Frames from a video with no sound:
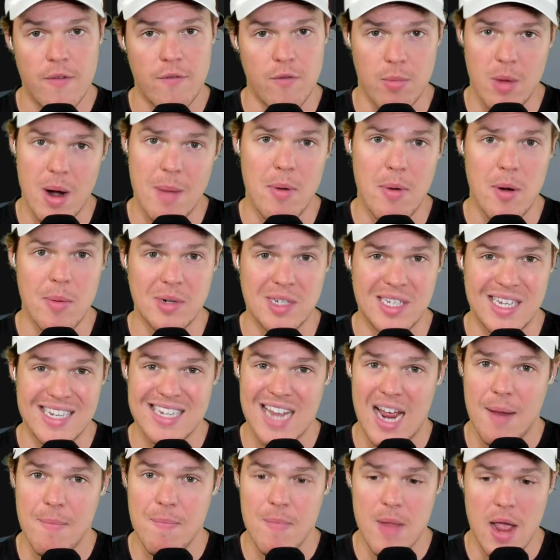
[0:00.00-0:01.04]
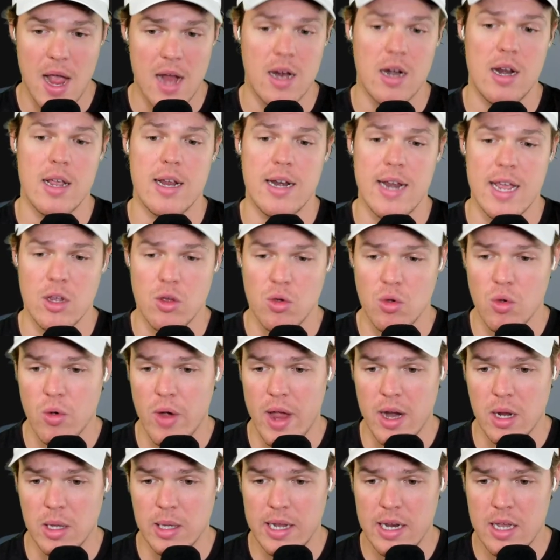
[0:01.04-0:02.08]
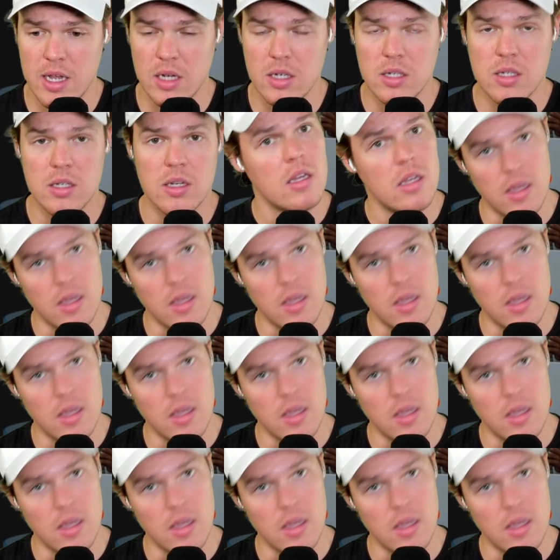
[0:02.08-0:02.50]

For my is I'm not gonna connect Google Analytics.